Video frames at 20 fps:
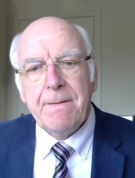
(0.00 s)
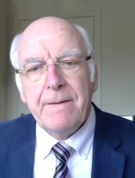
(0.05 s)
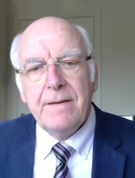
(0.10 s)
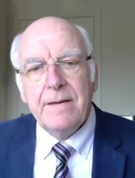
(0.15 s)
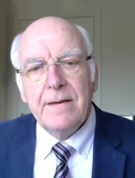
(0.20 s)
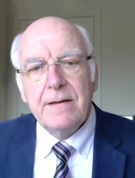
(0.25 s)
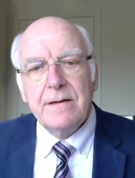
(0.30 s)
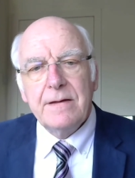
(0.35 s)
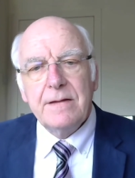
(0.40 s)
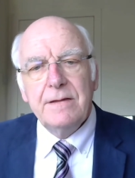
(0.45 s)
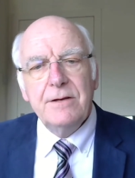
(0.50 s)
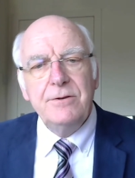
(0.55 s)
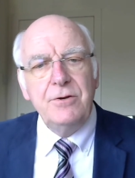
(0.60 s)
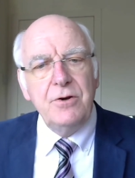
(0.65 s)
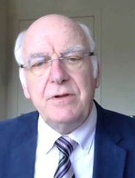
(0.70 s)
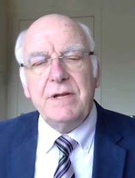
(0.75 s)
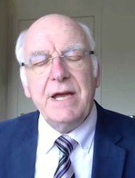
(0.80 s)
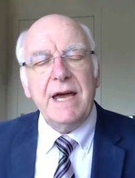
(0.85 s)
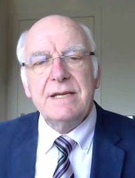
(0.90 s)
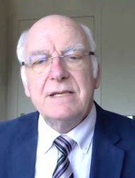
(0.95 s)
The New
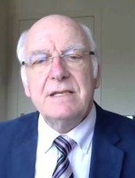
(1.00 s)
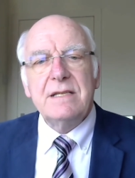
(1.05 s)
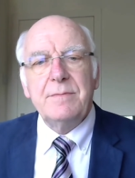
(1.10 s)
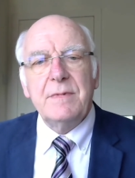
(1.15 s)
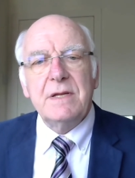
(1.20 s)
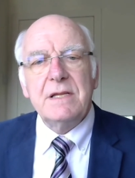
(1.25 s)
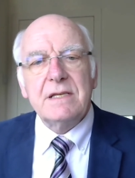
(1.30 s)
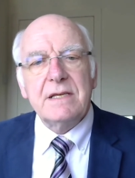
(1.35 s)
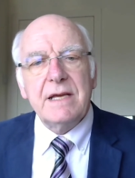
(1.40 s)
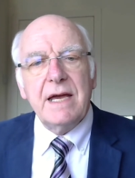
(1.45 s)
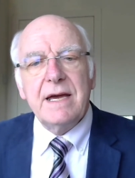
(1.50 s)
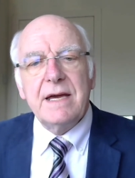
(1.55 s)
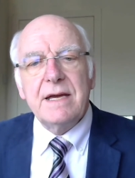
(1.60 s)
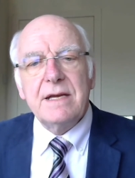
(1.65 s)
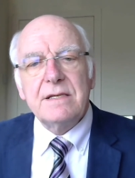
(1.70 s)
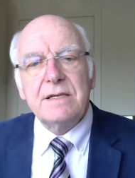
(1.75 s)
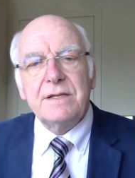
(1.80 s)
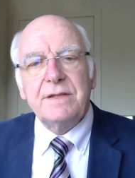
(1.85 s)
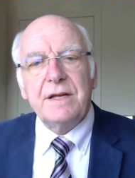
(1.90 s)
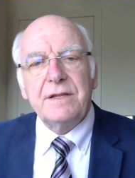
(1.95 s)
Testament
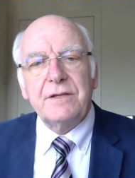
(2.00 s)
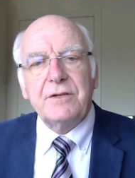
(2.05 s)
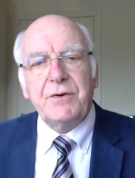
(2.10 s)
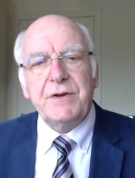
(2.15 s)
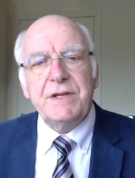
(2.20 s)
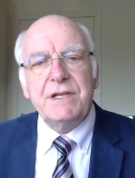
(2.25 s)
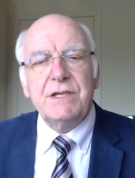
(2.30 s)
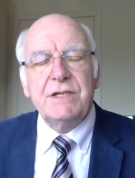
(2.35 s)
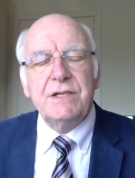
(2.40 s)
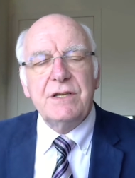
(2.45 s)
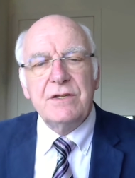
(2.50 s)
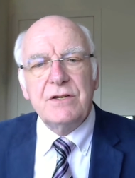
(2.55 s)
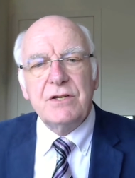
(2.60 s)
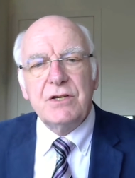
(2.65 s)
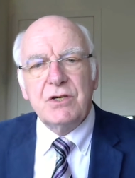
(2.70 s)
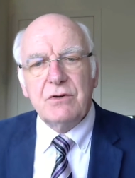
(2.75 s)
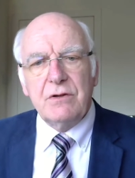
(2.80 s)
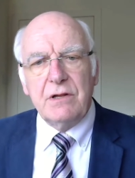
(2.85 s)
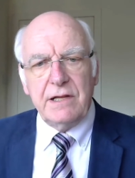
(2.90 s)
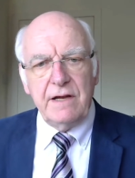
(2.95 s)
says that Christians
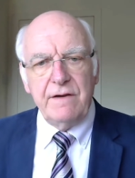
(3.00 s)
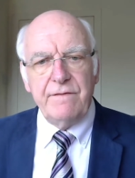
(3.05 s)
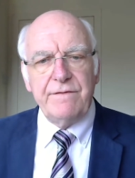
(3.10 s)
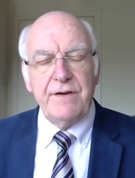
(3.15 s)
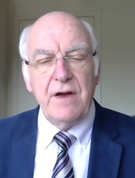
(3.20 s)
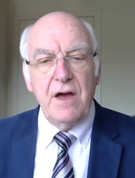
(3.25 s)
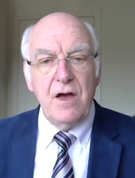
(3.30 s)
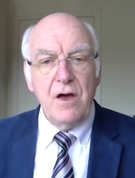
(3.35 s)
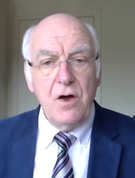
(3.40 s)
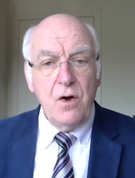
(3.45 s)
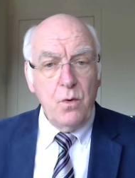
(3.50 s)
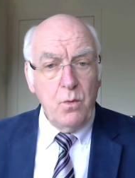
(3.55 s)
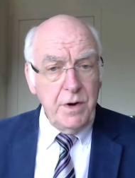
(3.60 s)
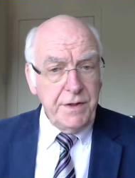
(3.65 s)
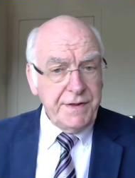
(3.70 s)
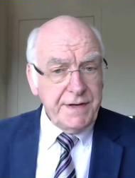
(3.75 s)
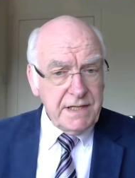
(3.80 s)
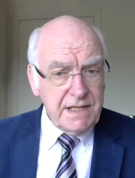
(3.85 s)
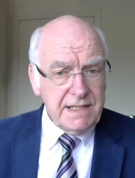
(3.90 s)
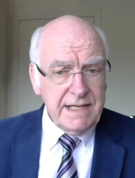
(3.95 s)
should live with
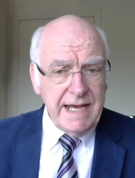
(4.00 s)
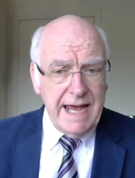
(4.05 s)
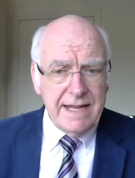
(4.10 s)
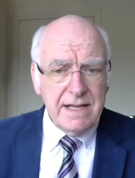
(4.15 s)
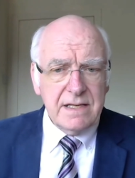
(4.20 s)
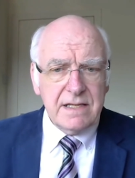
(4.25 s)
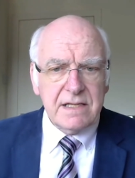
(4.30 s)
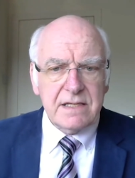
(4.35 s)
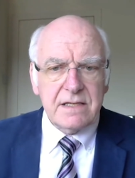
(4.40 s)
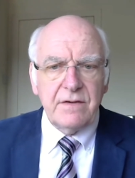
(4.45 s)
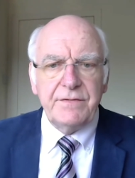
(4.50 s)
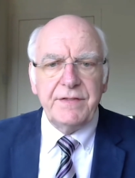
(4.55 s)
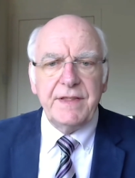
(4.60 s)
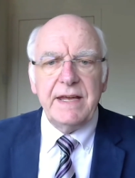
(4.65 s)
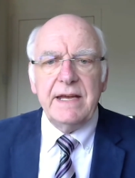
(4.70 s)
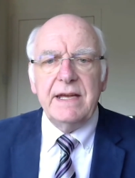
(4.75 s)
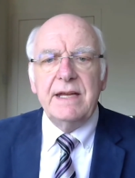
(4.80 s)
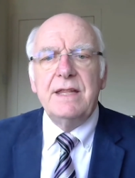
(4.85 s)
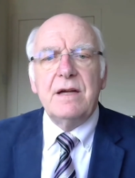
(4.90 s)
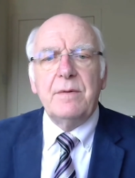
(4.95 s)
a sense of the
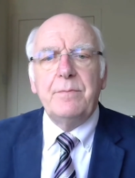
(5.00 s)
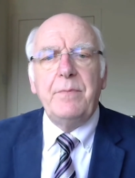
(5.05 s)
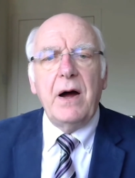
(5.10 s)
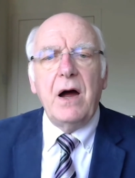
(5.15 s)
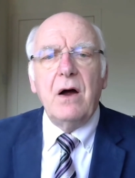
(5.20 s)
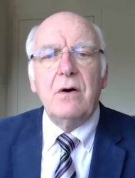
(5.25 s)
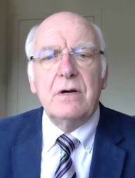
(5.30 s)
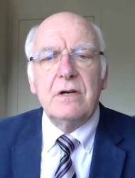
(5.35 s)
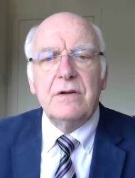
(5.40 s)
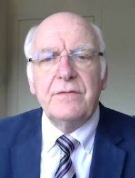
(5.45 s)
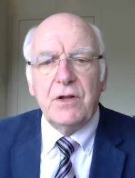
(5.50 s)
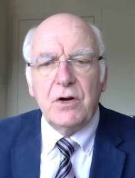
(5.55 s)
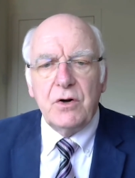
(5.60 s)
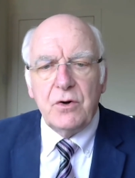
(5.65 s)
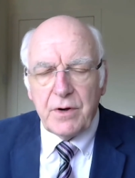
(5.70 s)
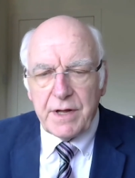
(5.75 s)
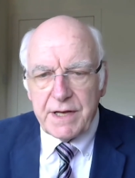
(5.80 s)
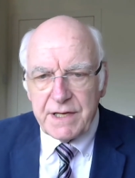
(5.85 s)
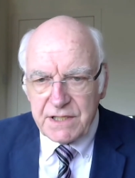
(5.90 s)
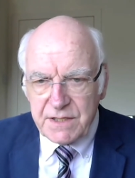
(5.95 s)
inner power of the
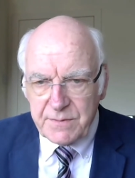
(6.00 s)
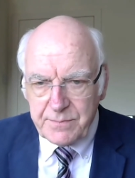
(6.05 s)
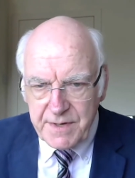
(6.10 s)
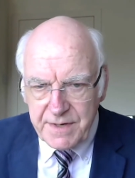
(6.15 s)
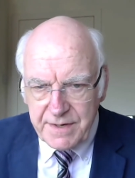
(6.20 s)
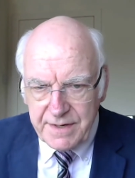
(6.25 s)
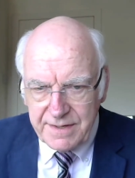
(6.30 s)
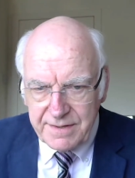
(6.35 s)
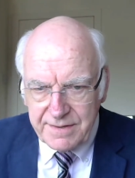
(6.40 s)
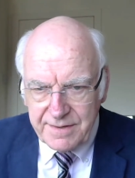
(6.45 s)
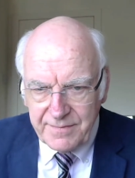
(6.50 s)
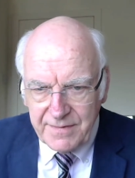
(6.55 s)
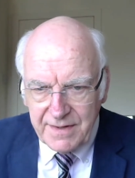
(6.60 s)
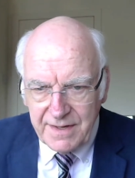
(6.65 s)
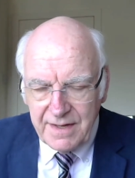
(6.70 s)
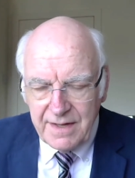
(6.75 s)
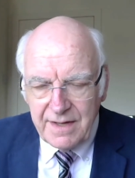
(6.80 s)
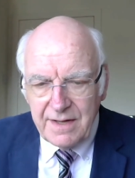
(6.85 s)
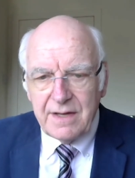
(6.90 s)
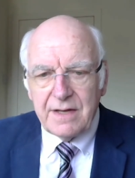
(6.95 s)
Holy Spirit
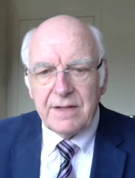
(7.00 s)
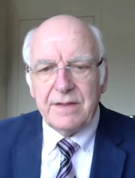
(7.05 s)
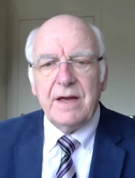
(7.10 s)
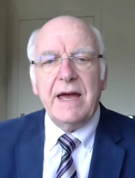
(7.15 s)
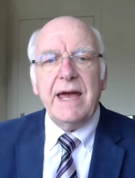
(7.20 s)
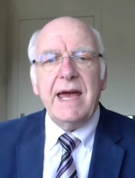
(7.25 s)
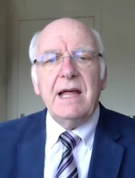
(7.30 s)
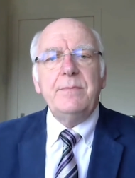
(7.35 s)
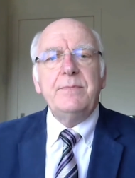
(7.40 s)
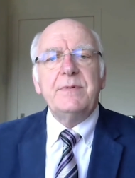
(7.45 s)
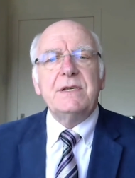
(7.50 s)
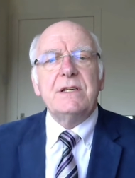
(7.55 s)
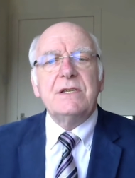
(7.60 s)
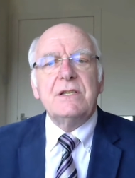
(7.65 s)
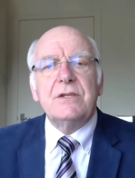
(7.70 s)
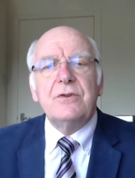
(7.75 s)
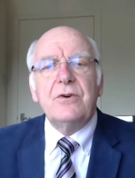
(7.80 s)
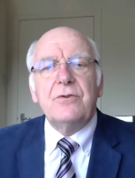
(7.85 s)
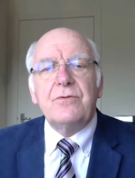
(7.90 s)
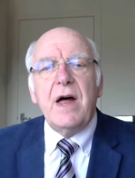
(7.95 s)
that helps us
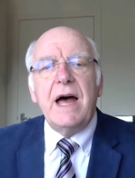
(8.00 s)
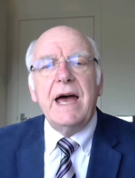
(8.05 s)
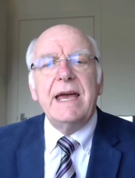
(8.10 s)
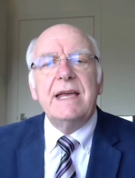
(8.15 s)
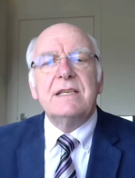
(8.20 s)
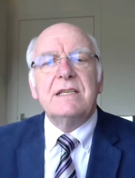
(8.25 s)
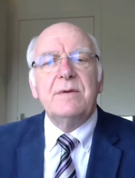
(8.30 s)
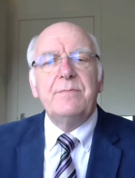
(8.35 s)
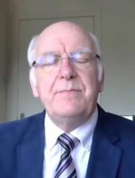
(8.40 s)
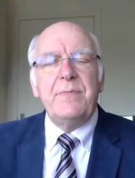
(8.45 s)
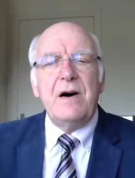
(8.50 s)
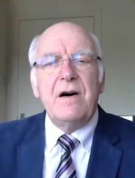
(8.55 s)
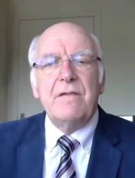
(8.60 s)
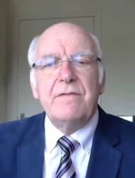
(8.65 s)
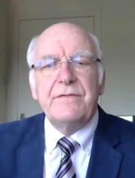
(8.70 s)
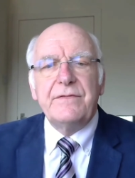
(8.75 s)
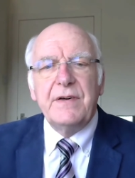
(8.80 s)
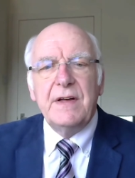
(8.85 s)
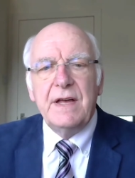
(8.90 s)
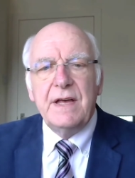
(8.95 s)
to rise above
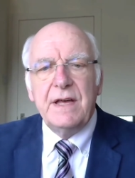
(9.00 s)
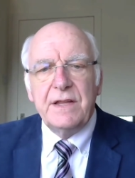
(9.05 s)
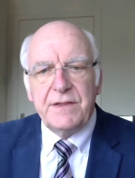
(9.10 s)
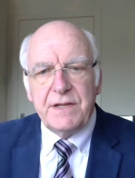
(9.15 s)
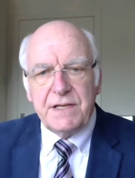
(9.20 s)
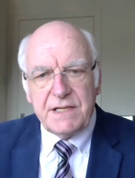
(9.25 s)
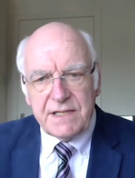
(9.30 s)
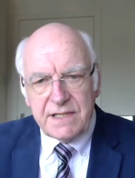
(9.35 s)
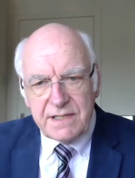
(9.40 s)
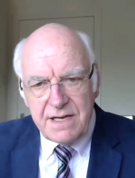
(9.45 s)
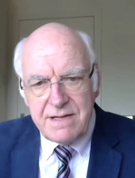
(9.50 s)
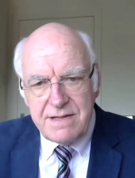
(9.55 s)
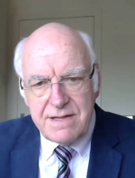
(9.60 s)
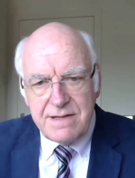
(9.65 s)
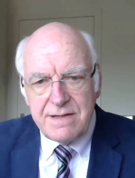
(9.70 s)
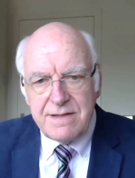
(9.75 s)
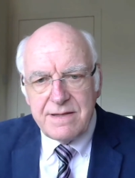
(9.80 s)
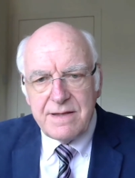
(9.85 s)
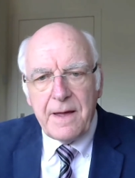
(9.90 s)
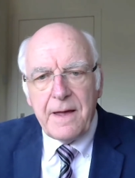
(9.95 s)
the
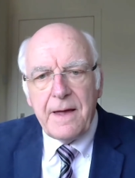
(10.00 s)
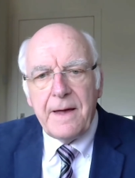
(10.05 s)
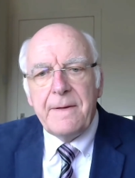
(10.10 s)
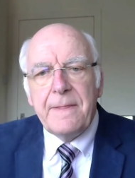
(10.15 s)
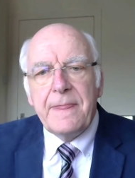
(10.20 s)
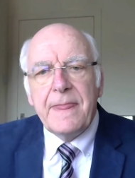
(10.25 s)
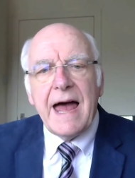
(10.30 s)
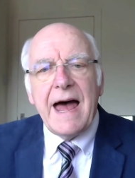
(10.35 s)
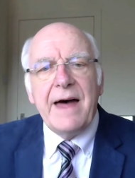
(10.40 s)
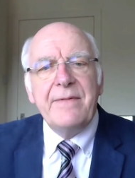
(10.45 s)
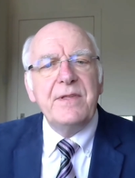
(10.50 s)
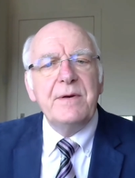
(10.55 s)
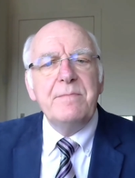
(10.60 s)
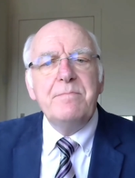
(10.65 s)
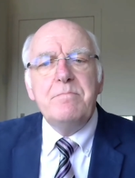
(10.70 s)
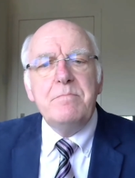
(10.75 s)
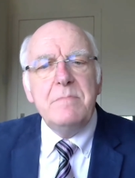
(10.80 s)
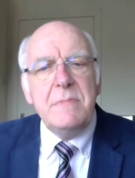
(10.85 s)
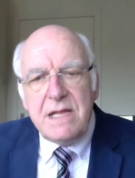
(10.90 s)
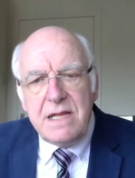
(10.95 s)
sin and the
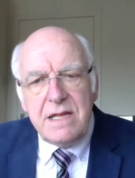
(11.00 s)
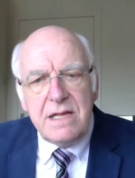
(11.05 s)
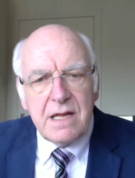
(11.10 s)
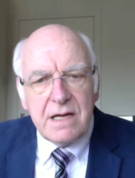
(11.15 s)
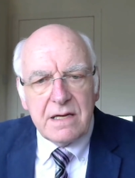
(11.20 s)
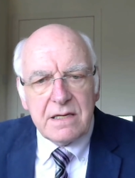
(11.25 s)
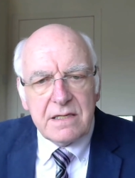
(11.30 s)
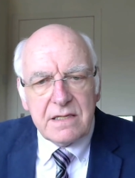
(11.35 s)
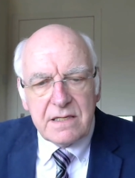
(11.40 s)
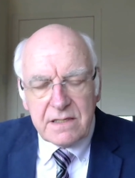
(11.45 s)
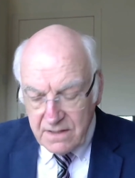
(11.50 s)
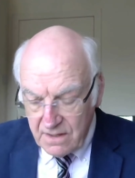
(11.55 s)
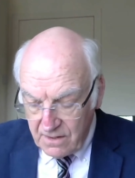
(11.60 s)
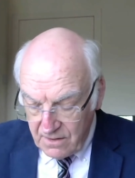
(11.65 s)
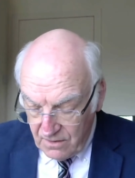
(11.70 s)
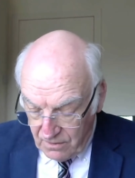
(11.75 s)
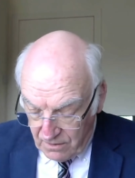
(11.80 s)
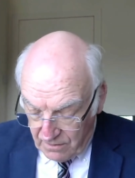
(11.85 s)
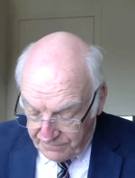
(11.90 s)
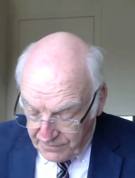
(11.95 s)
meanness
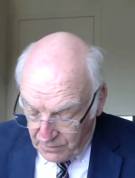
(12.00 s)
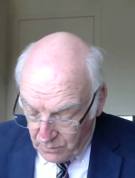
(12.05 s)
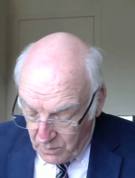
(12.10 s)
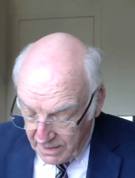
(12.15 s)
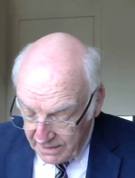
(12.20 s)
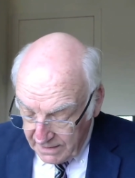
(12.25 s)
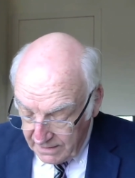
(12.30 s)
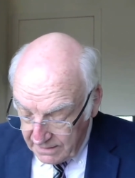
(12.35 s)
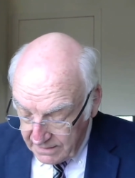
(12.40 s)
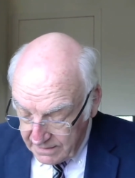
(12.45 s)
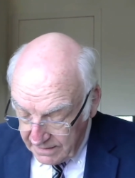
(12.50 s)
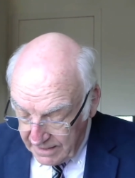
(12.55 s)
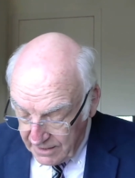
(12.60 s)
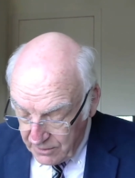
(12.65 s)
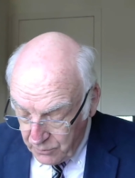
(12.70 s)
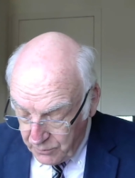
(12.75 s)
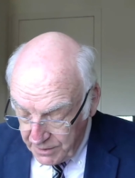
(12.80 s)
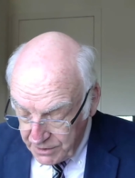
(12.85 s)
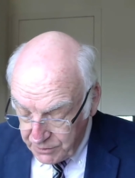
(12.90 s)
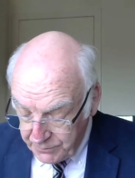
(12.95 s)
of the world in
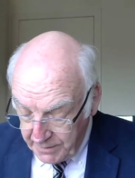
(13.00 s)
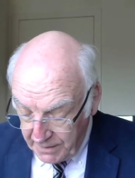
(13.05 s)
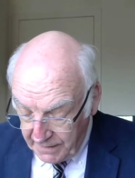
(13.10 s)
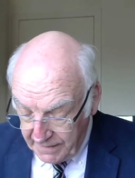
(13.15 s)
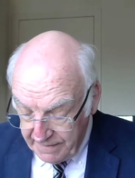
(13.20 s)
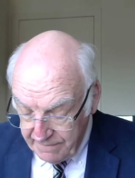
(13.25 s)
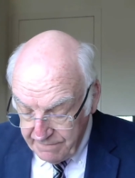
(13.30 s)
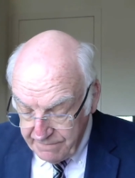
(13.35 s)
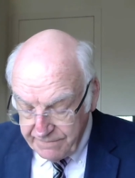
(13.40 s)
which we live.